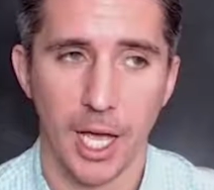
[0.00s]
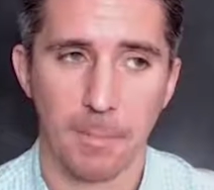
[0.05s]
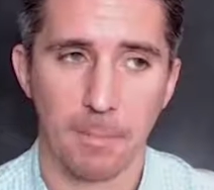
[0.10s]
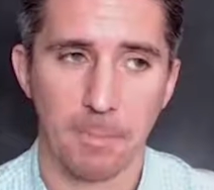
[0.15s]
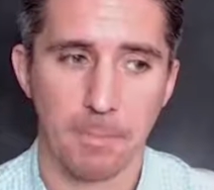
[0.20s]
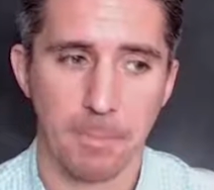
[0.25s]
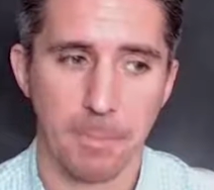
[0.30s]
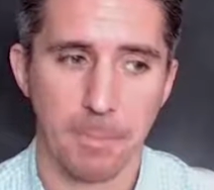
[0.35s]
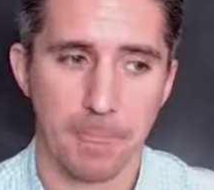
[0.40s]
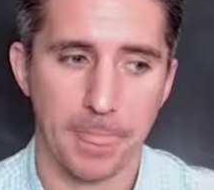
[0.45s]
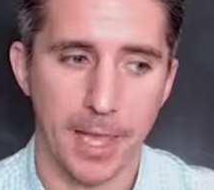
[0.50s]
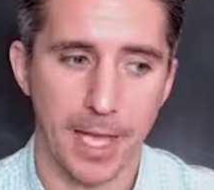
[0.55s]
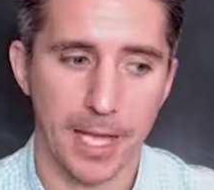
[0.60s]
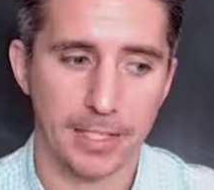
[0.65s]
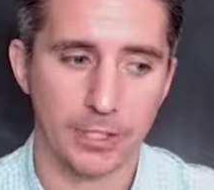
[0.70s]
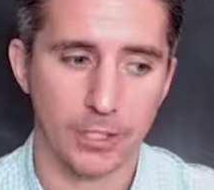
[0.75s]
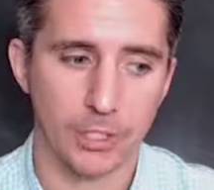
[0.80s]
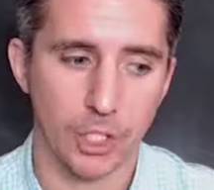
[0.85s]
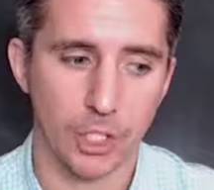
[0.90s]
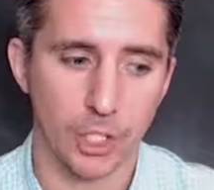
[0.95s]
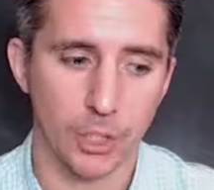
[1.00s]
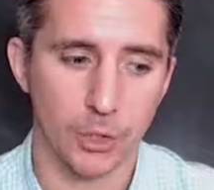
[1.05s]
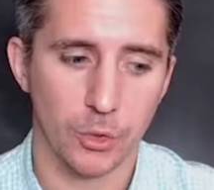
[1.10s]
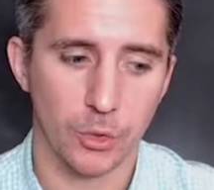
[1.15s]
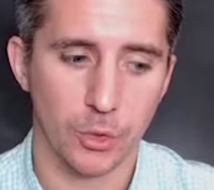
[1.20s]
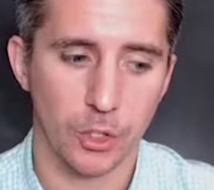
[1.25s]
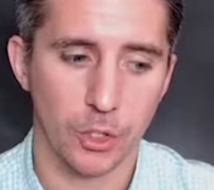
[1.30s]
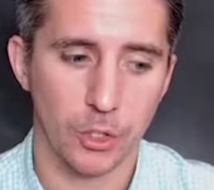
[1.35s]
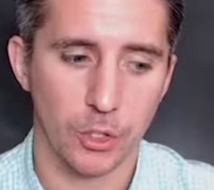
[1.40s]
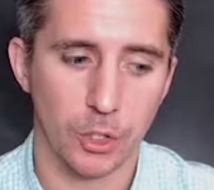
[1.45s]
Um, and
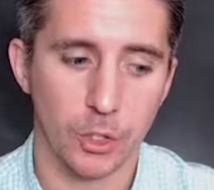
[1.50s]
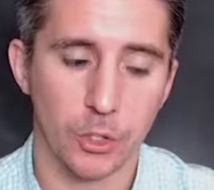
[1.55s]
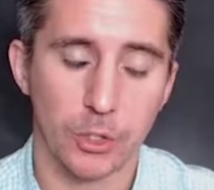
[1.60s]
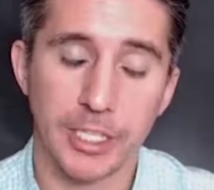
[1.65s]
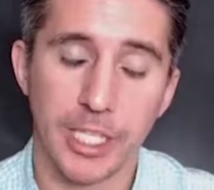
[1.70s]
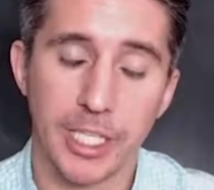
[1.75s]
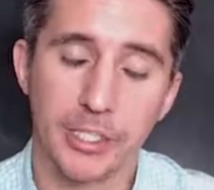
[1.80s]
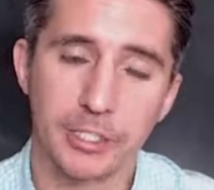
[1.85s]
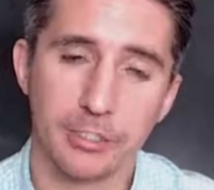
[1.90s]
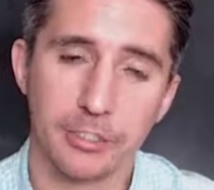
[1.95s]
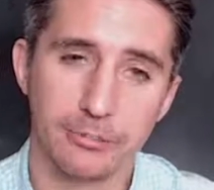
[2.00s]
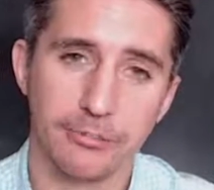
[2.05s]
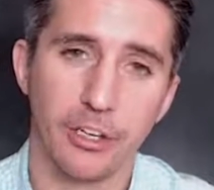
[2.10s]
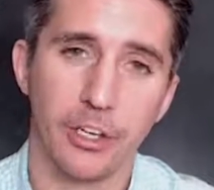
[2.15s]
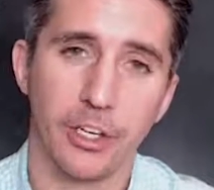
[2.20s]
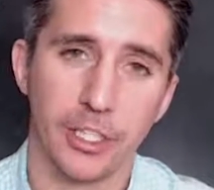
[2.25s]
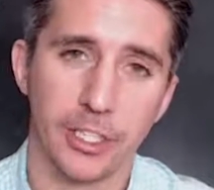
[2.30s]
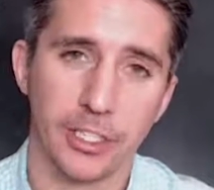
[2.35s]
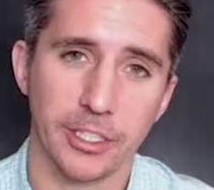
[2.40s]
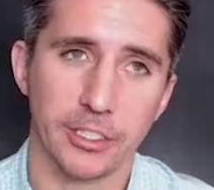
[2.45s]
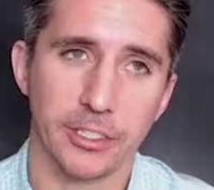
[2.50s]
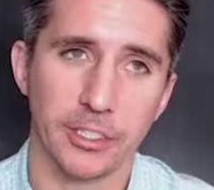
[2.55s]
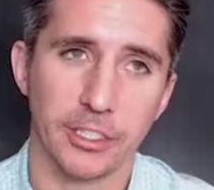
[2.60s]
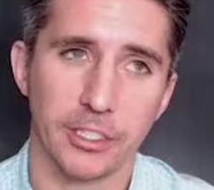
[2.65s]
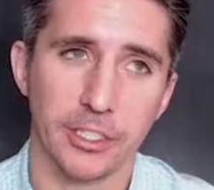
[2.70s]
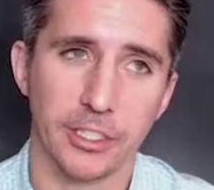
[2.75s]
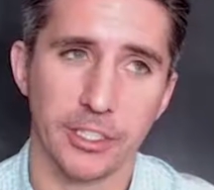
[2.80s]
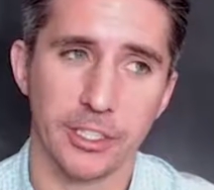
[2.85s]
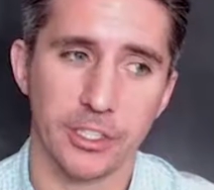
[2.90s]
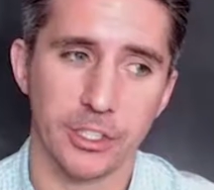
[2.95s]
so you tend to find
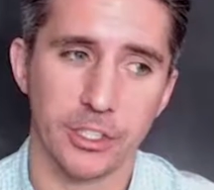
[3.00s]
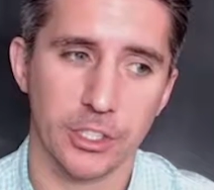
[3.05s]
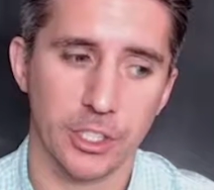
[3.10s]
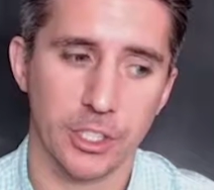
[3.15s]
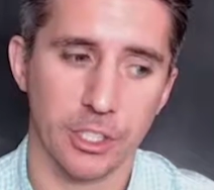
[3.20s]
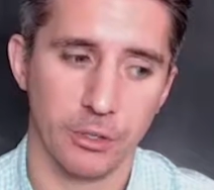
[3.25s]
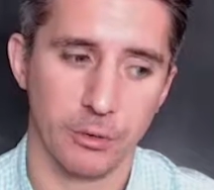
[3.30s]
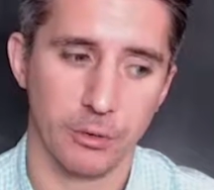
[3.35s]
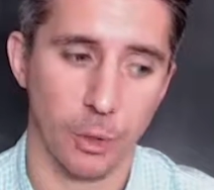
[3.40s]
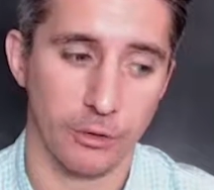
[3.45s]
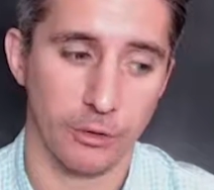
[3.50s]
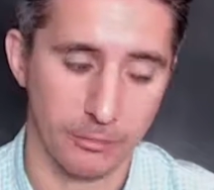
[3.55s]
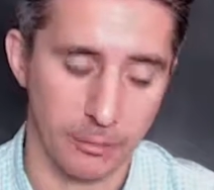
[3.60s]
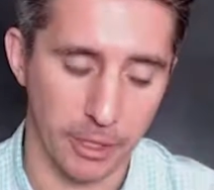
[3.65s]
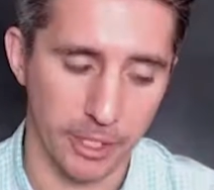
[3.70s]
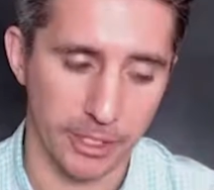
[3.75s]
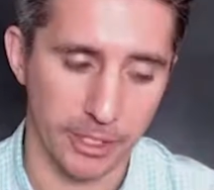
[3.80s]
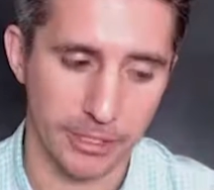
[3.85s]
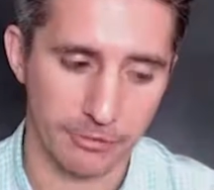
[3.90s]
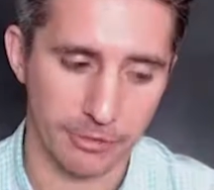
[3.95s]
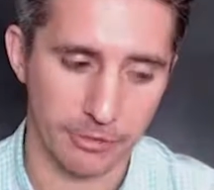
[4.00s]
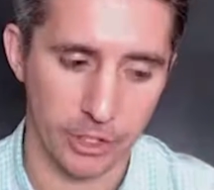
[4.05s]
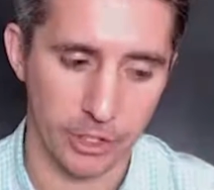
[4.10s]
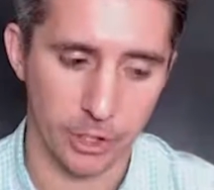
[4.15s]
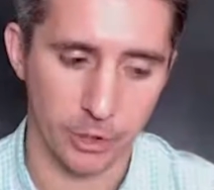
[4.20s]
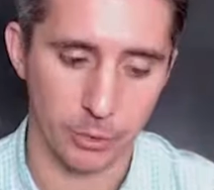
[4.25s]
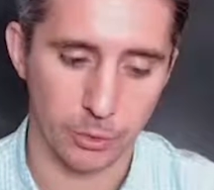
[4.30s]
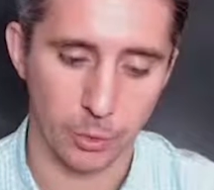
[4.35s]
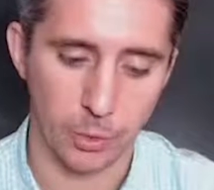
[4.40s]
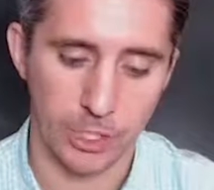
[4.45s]
that, well, I definitely
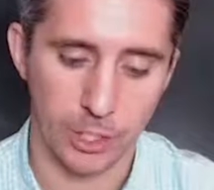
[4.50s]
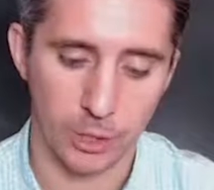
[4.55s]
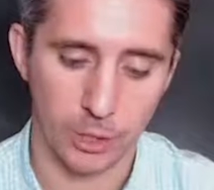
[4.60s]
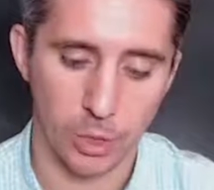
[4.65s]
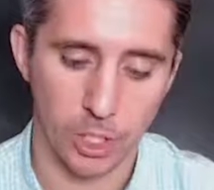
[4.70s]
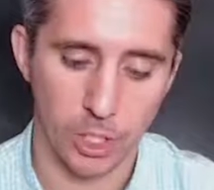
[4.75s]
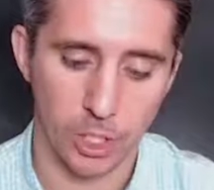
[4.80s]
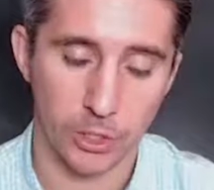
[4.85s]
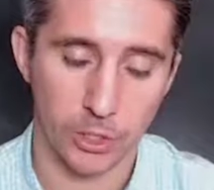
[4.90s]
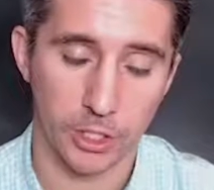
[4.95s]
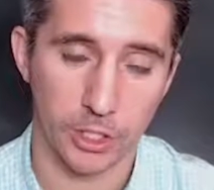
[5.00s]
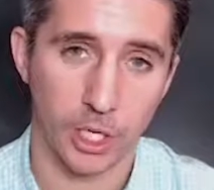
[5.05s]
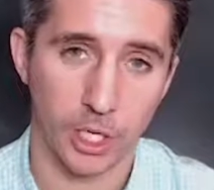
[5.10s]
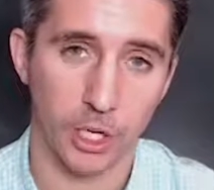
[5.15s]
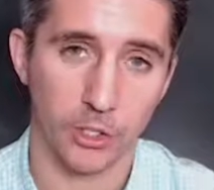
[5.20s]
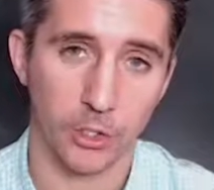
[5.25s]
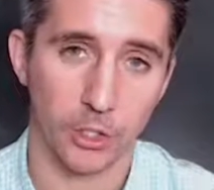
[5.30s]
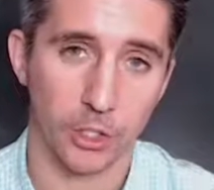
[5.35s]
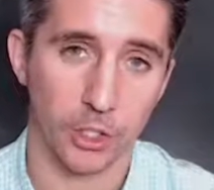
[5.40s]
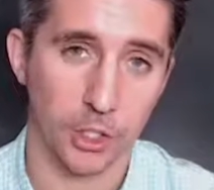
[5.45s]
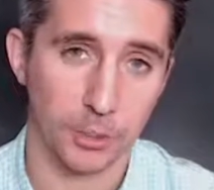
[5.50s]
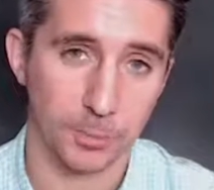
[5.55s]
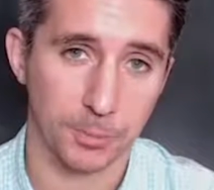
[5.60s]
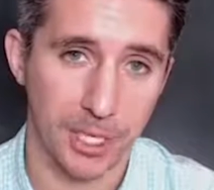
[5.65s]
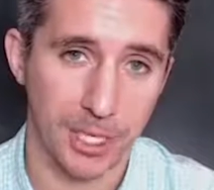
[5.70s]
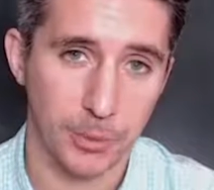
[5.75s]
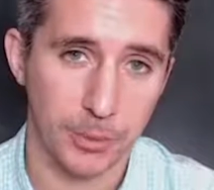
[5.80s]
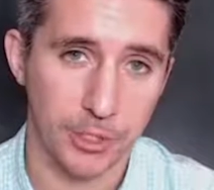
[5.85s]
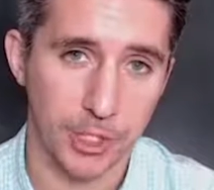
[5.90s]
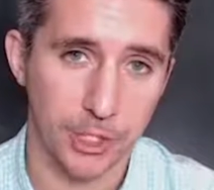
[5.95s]
do, when I work with a client on cost
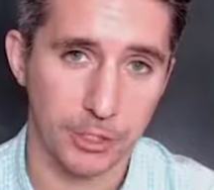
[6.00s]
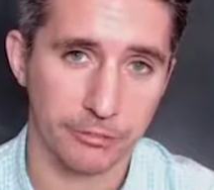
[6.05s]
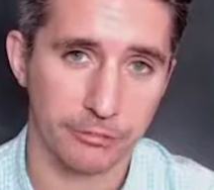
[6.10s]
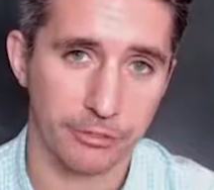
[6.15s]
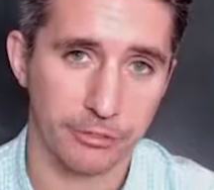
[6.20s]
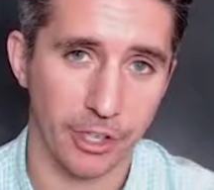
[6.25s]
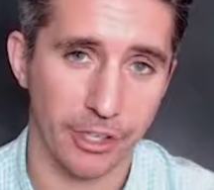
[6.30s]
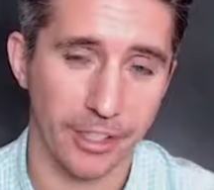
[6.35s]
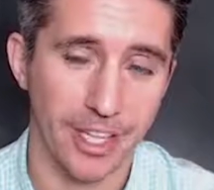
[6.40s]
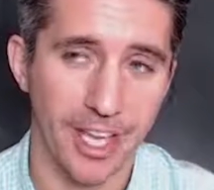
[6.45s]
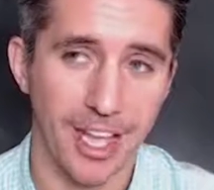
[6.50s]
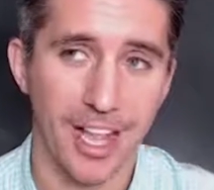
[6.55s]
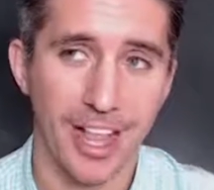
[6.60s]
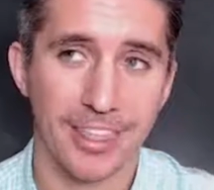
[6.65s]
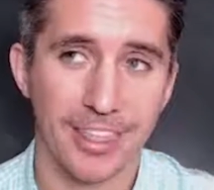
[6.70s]
per acquisition front,